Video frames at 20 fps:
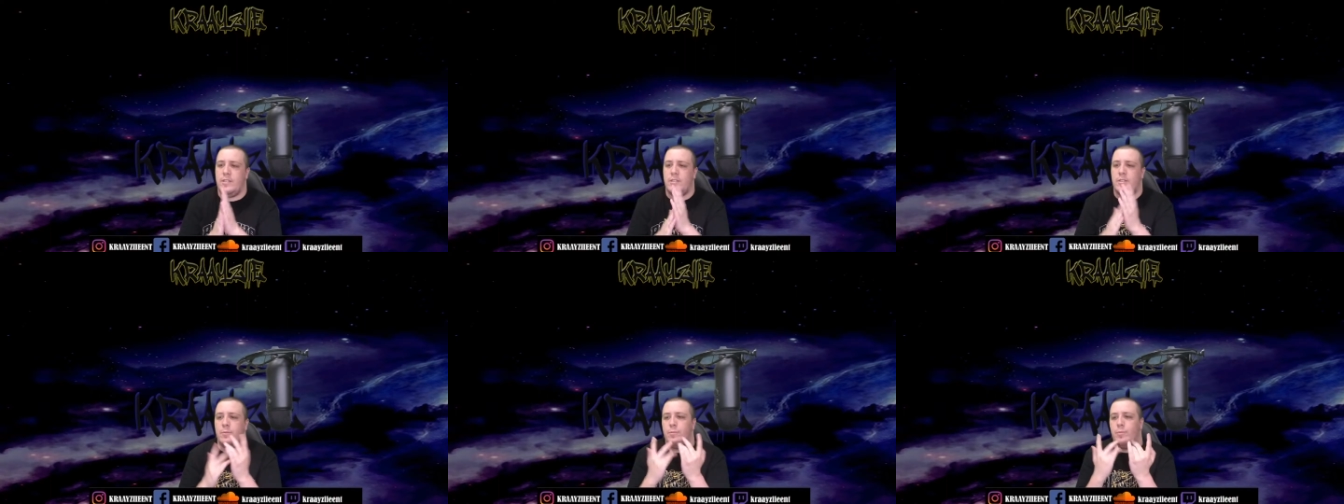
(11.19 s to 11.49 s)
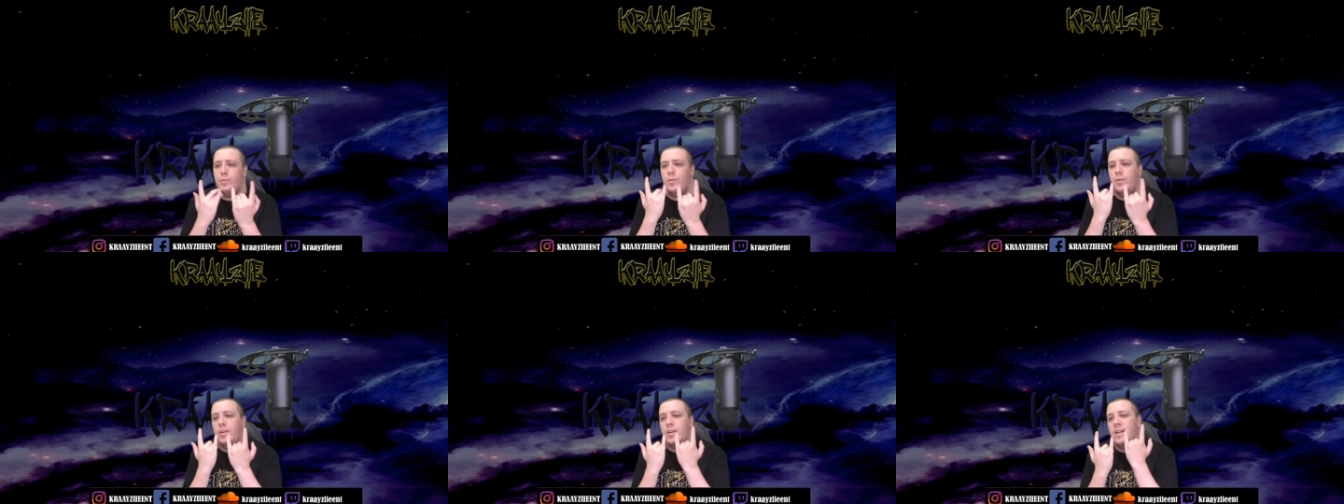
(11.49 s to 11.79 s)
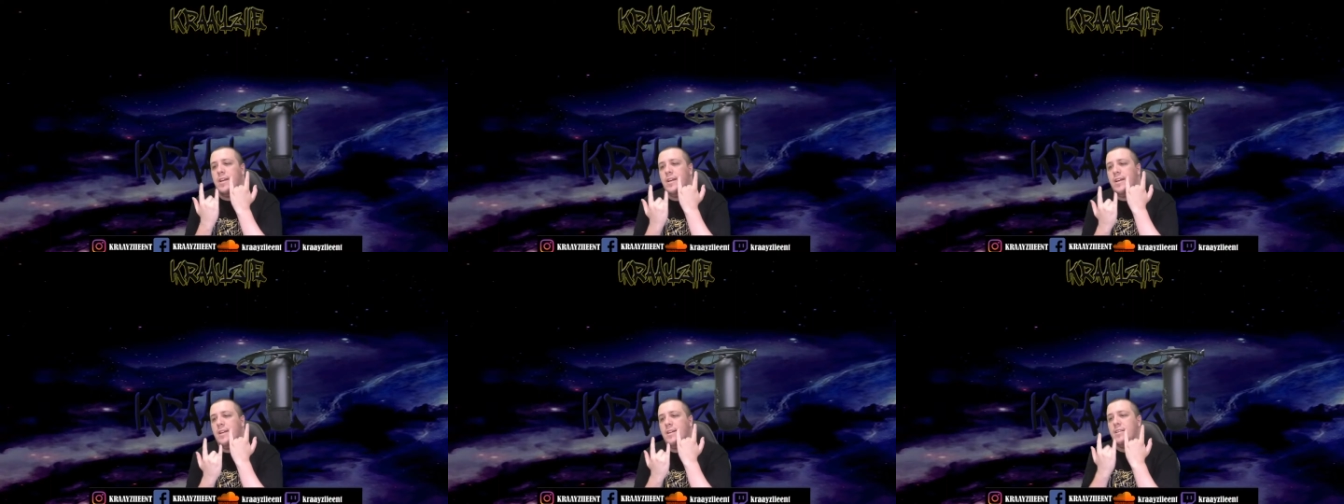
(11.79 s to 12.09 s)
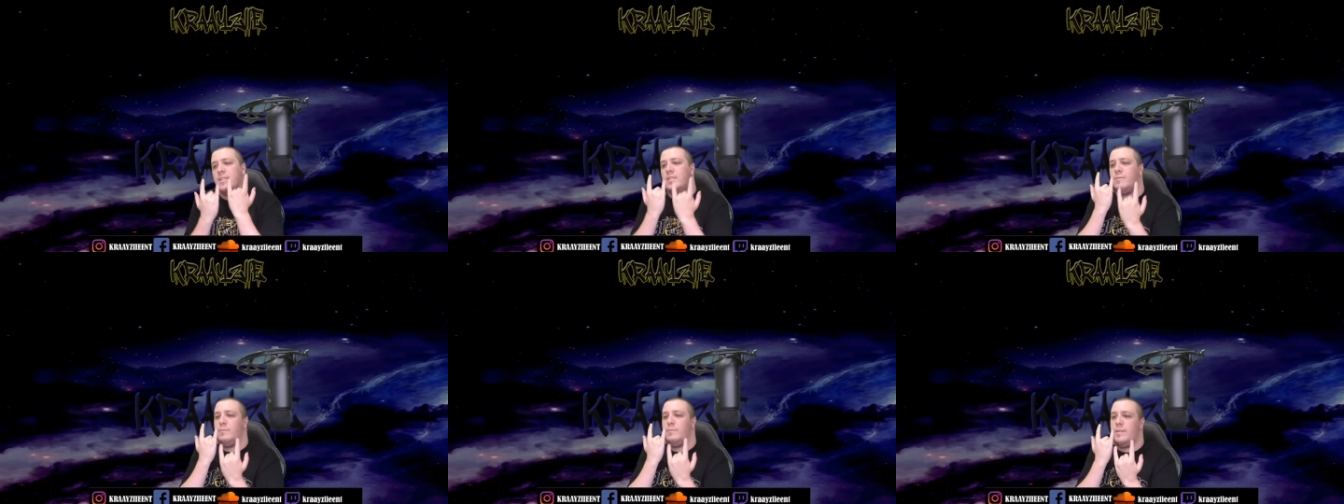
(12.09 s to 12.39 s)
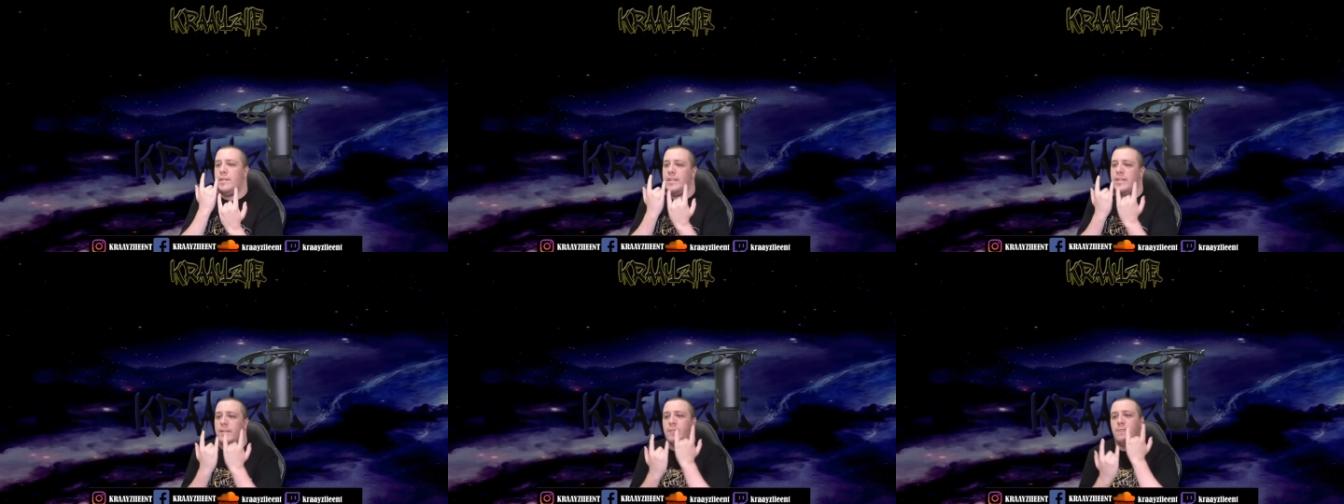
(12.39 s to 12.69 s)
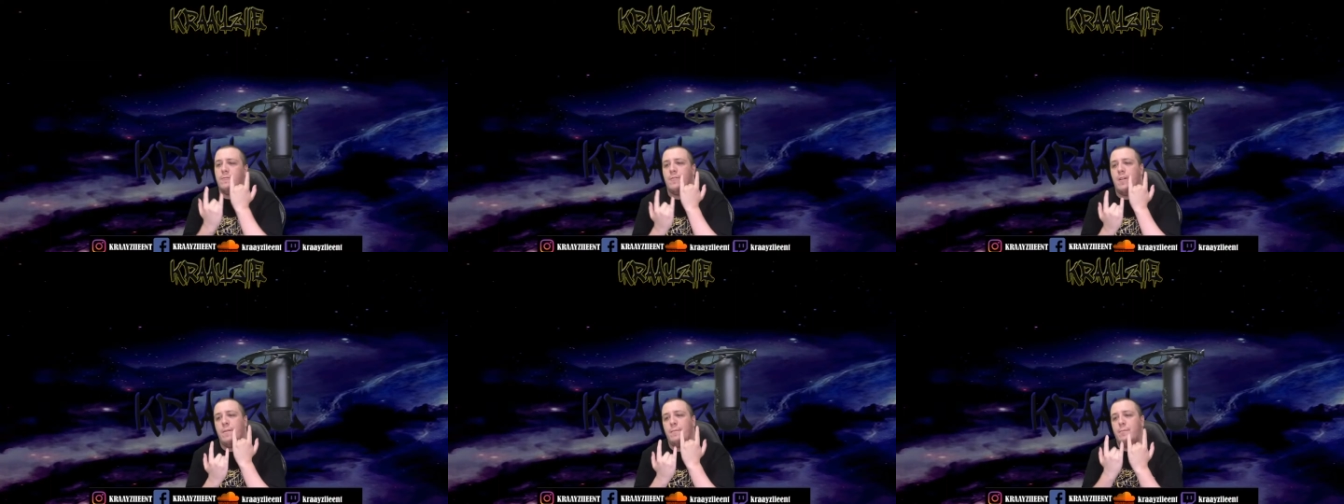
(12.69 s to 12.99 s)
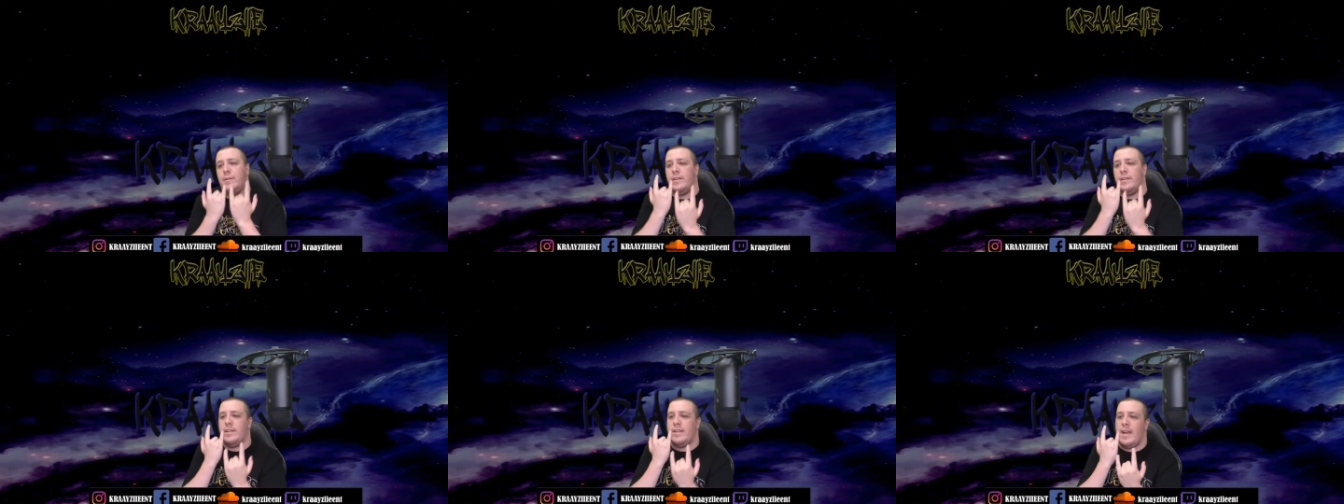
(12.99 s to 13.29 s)
It's your boy SB,
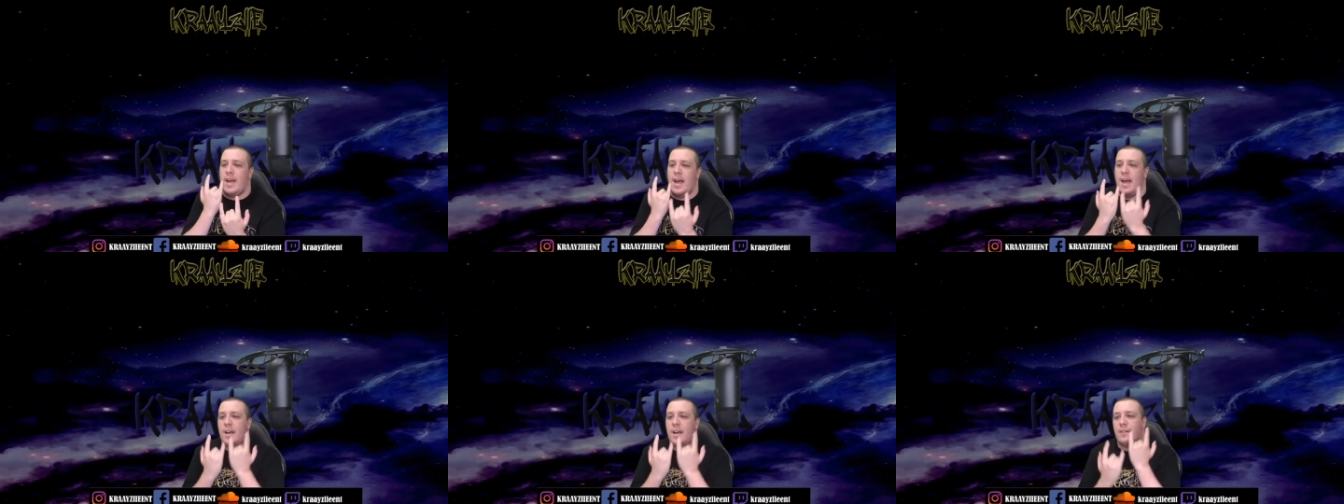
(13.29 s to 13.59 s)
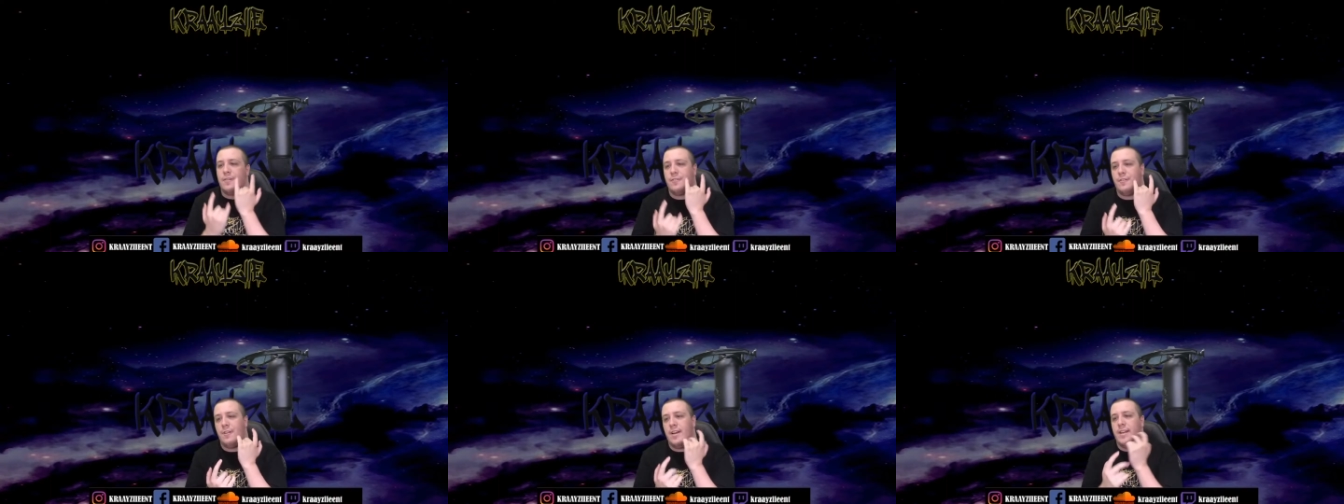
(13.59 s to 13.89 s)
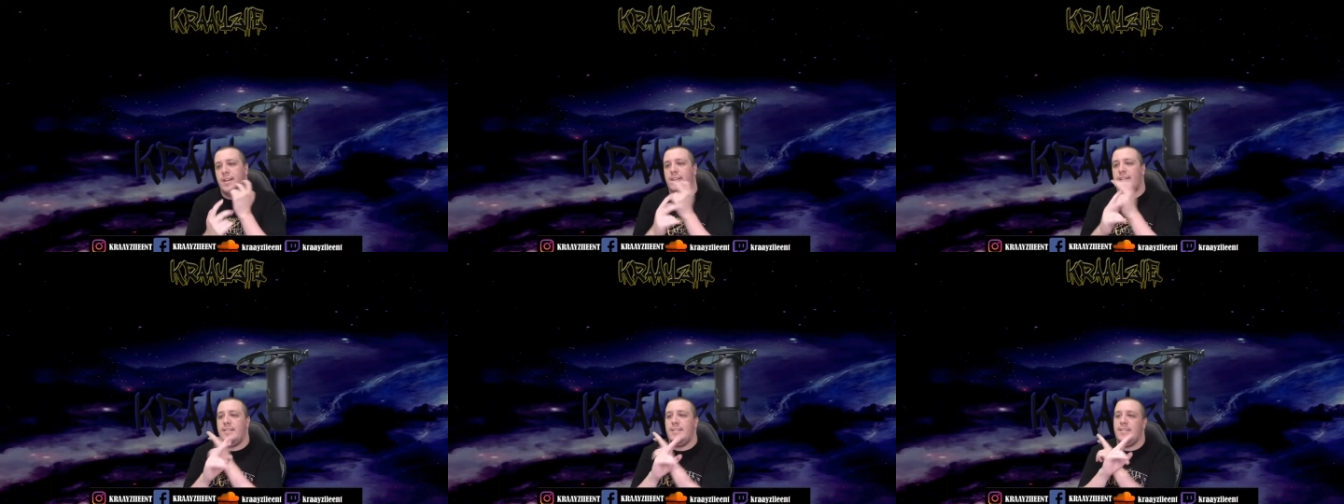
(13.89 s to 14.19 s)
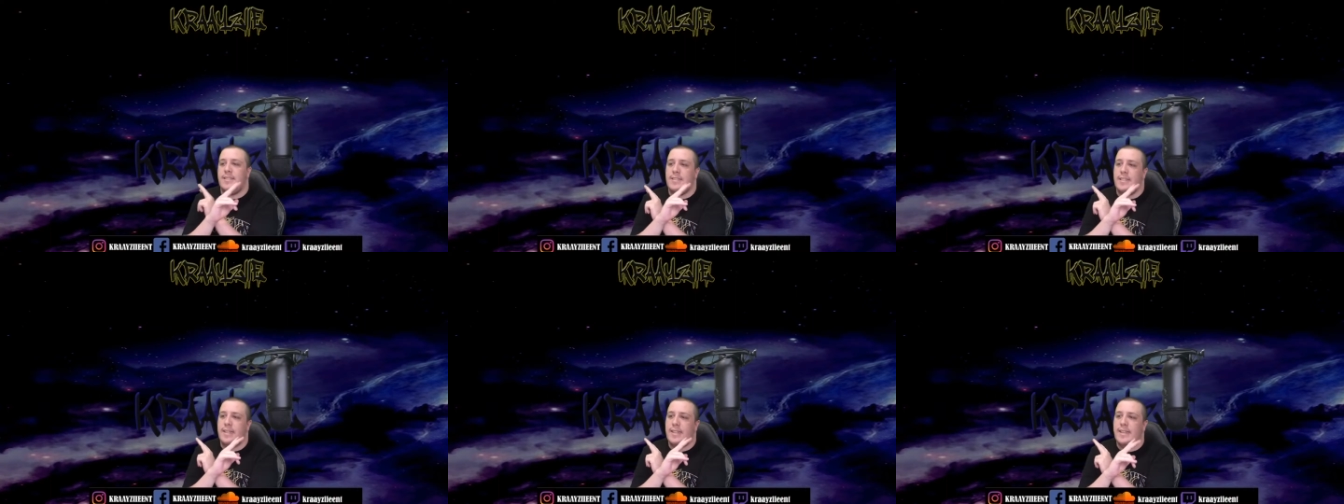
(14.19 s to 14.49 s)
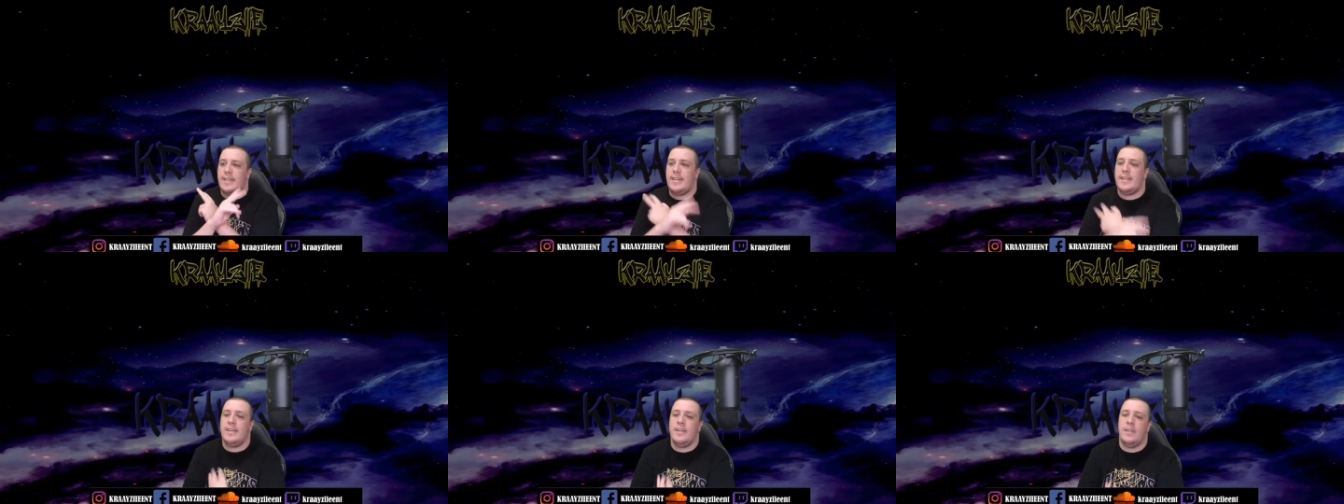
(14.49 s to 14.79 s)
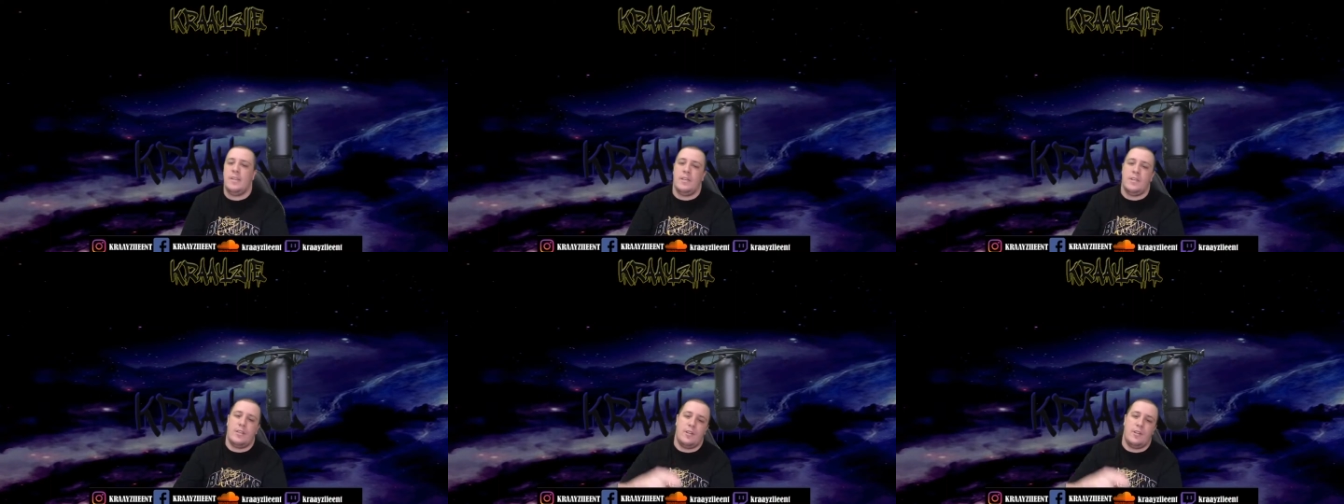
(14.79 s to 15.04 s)
reppin' da crazy.